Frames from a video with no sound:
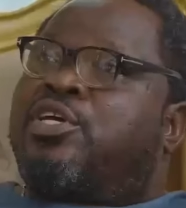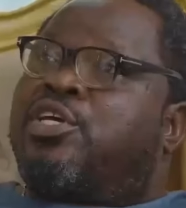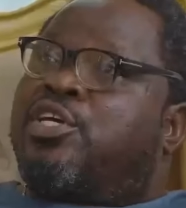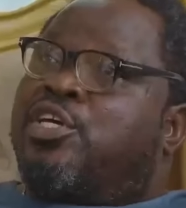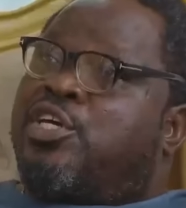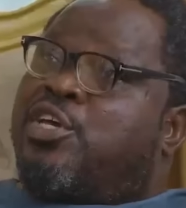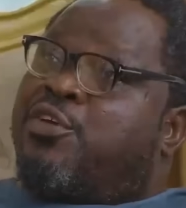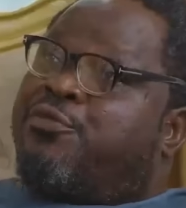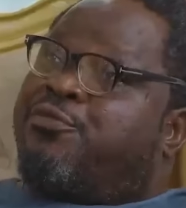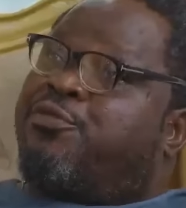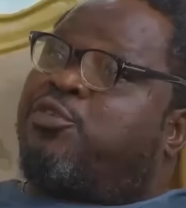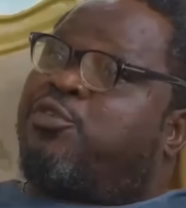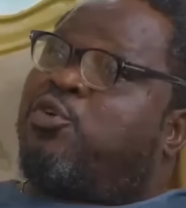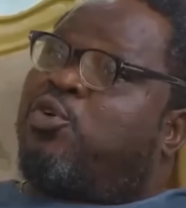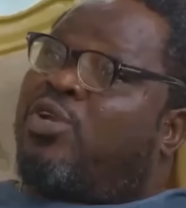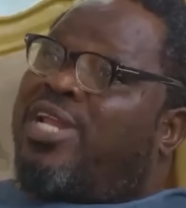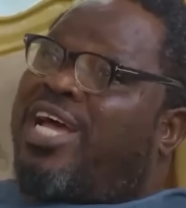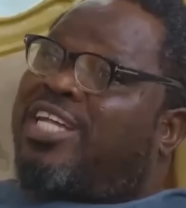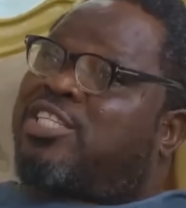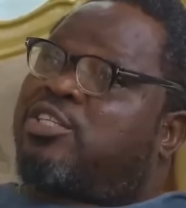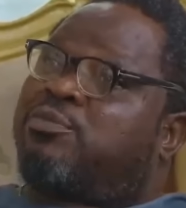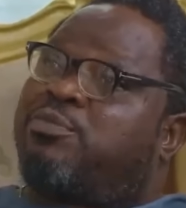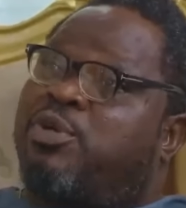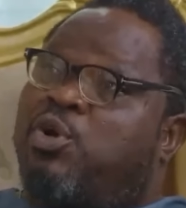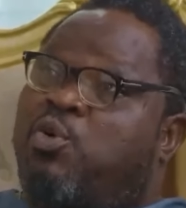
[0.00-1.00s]
If you
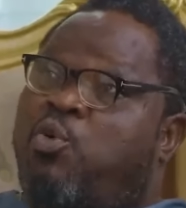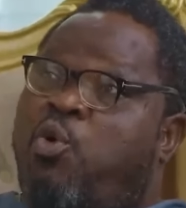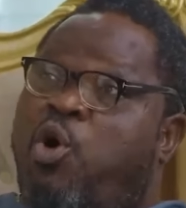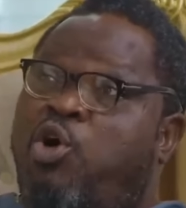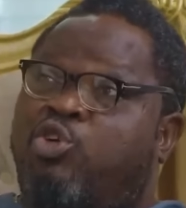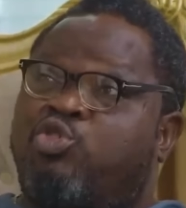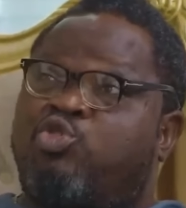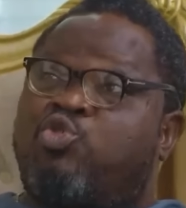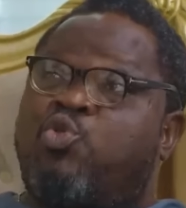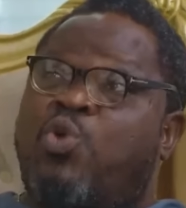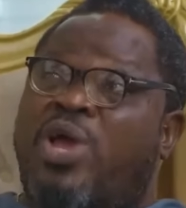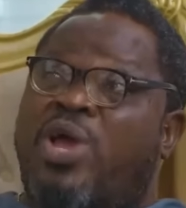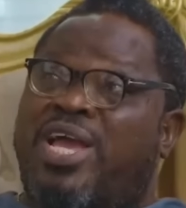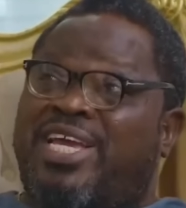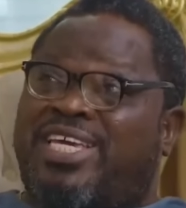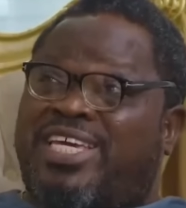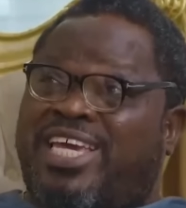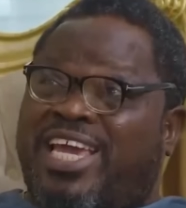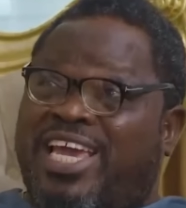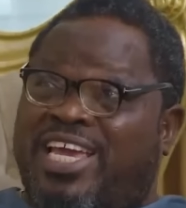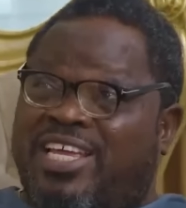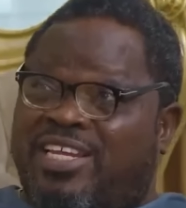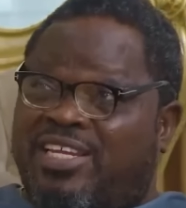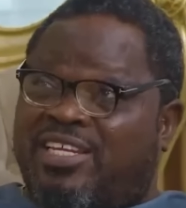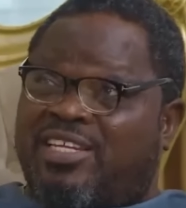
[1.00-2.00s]
let me warn you
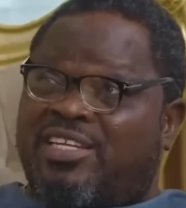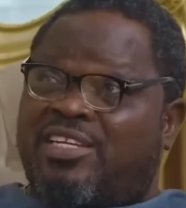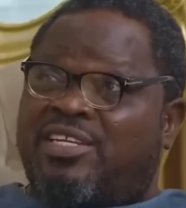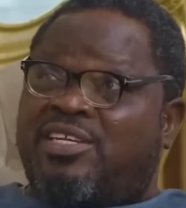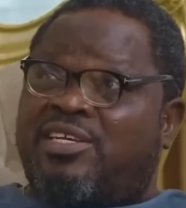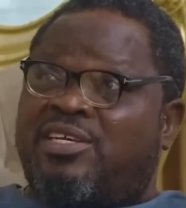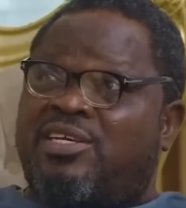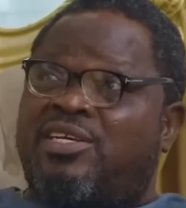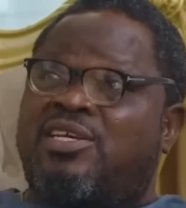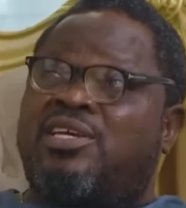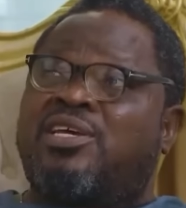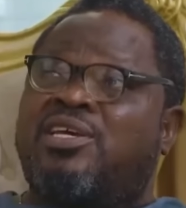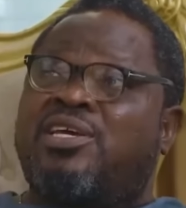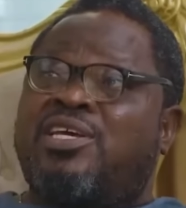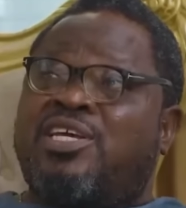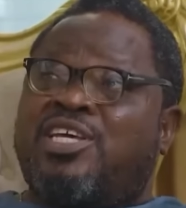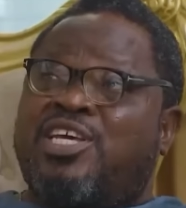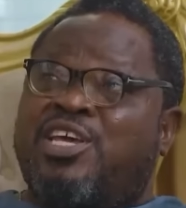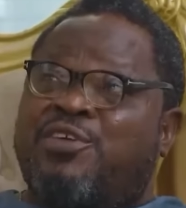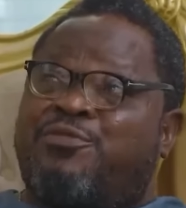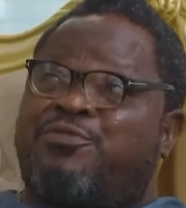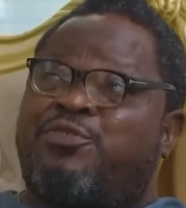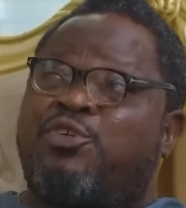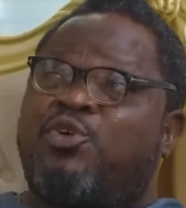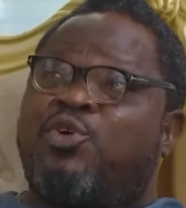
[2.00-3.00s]
again,
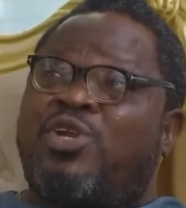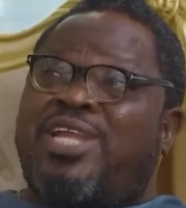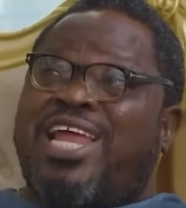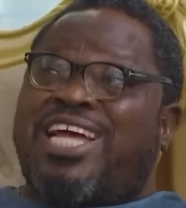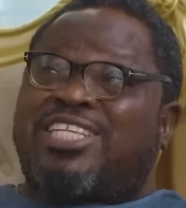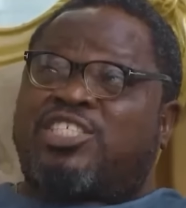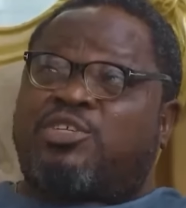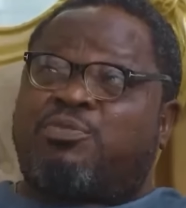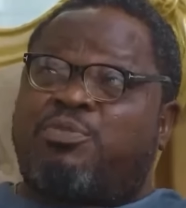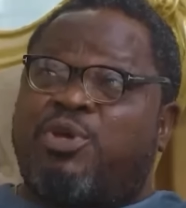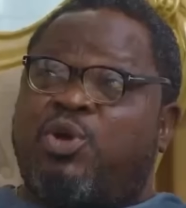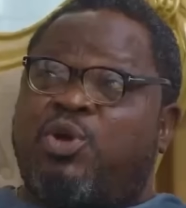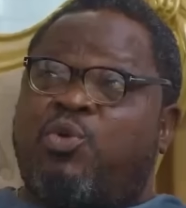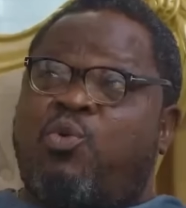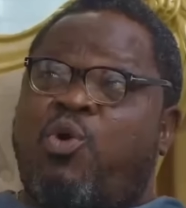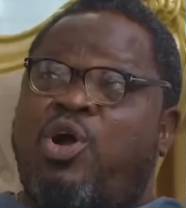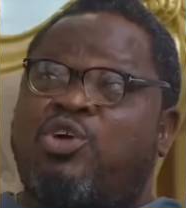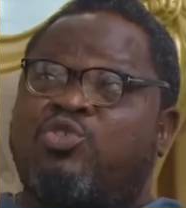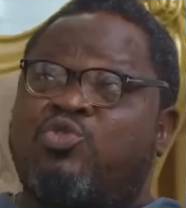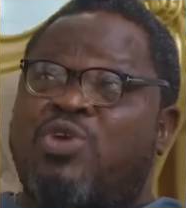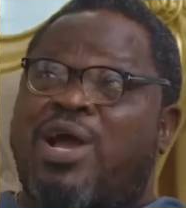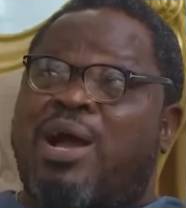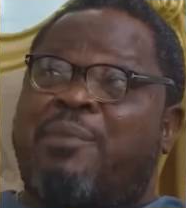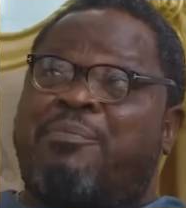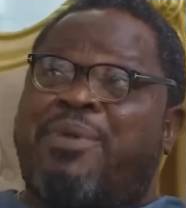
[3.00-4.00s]
if you let me warn
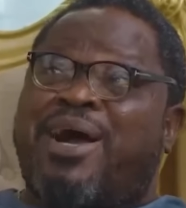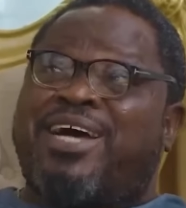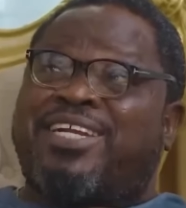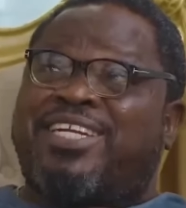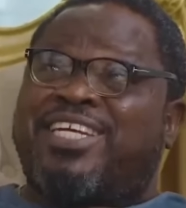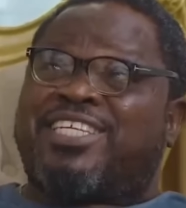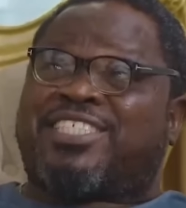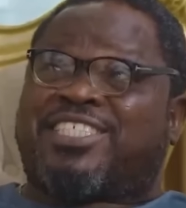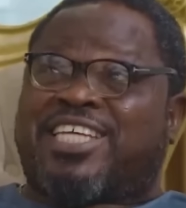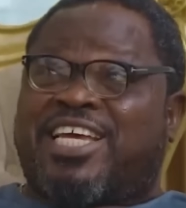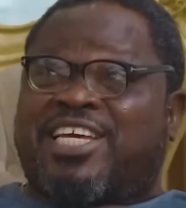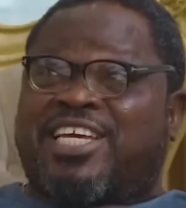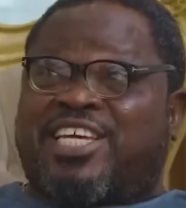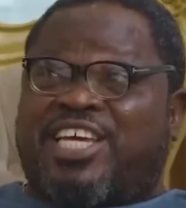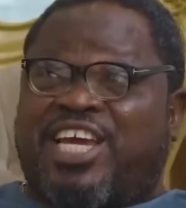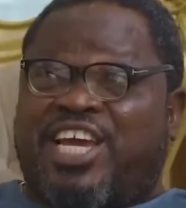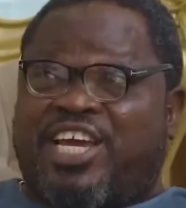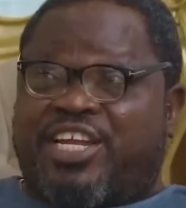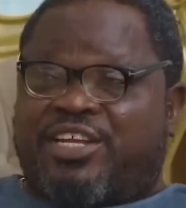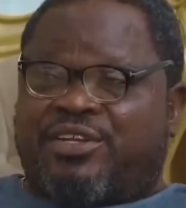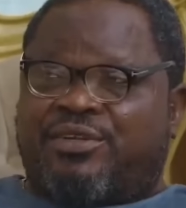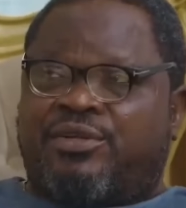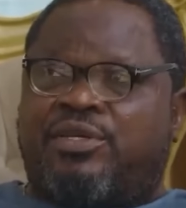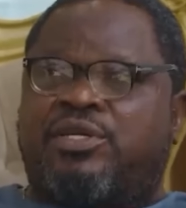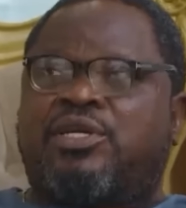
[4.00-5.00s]
you about this
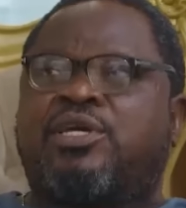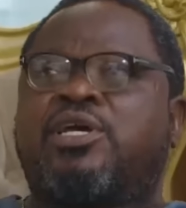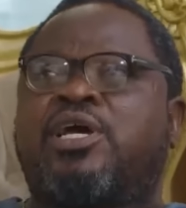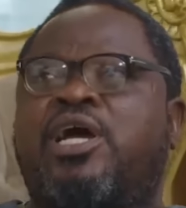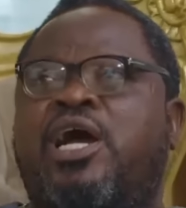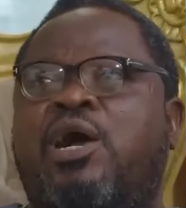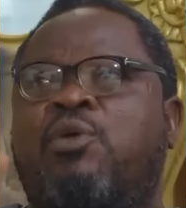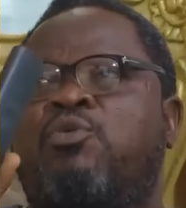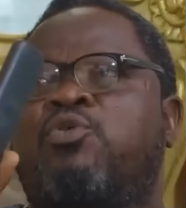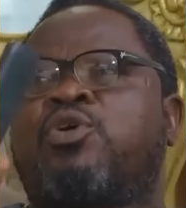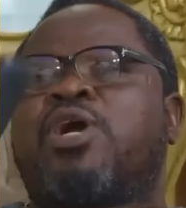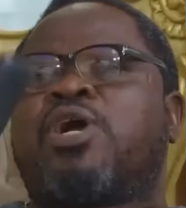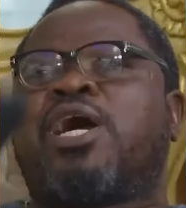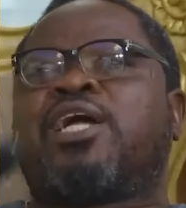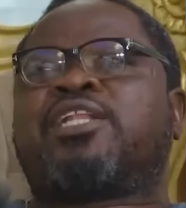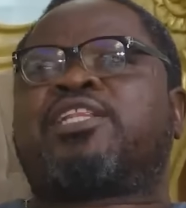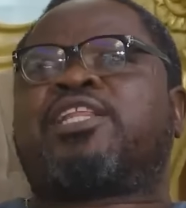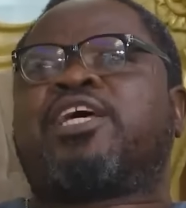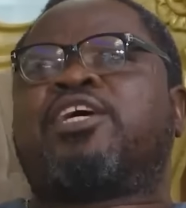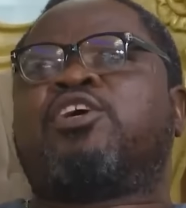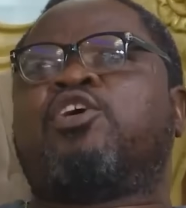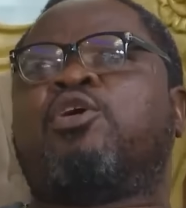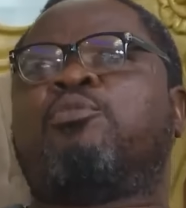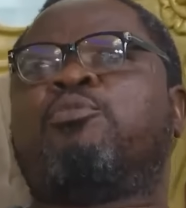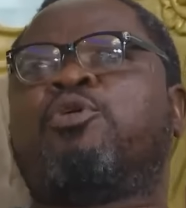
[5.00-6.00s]
again, I will go and
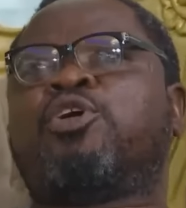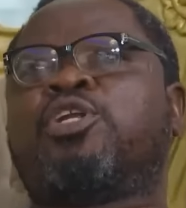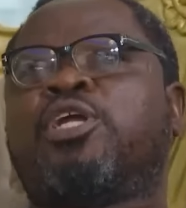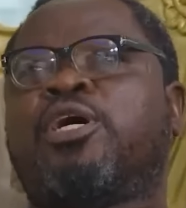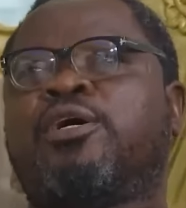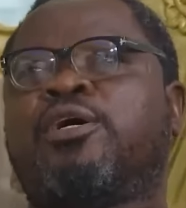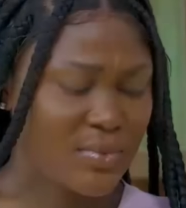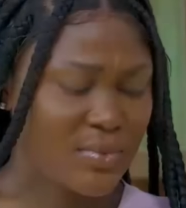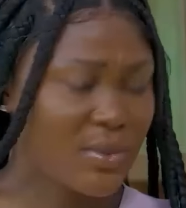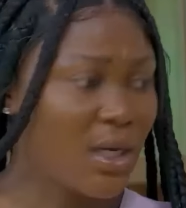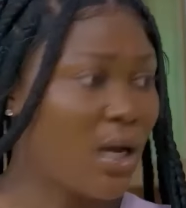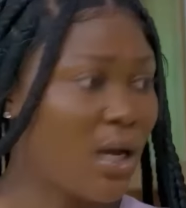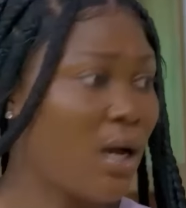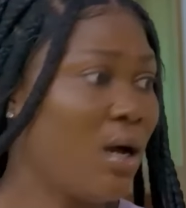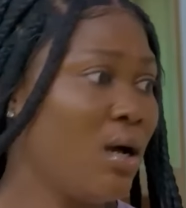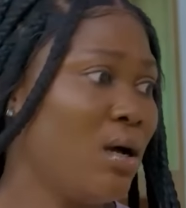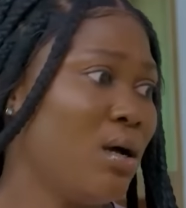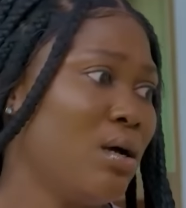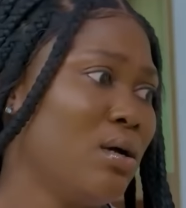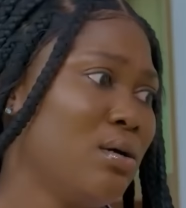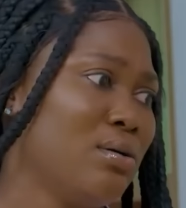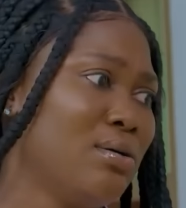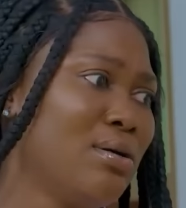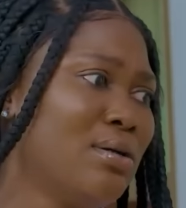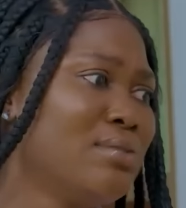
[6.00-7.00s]
tell your mother.
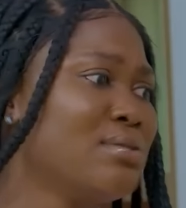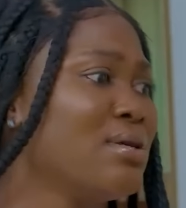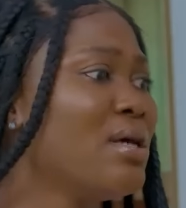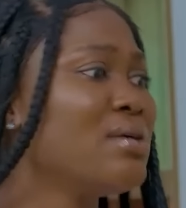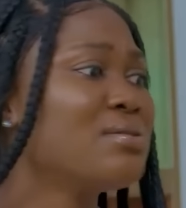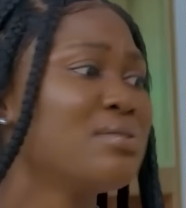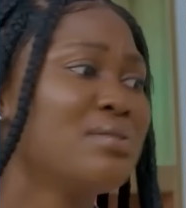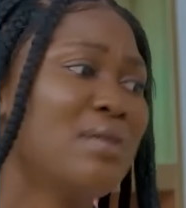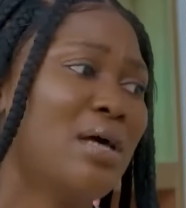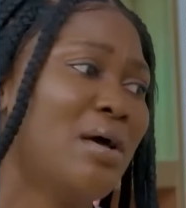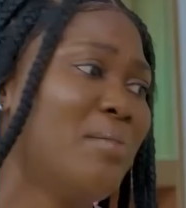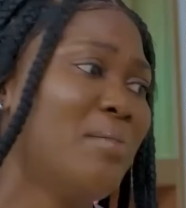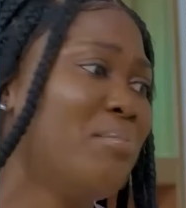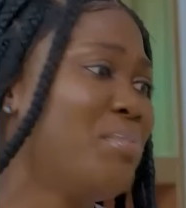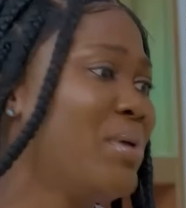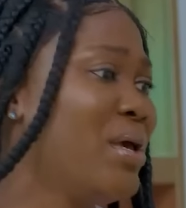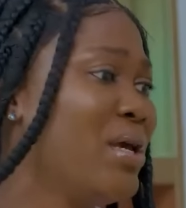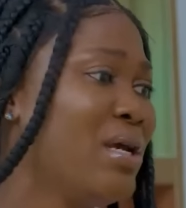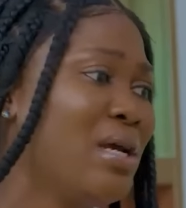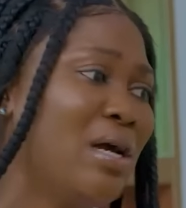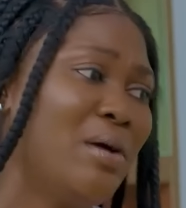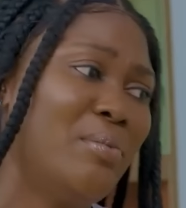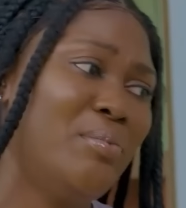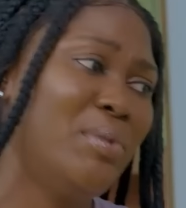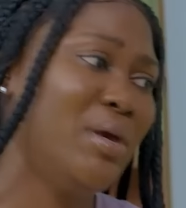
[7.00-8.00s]
Ah, sir, I beg.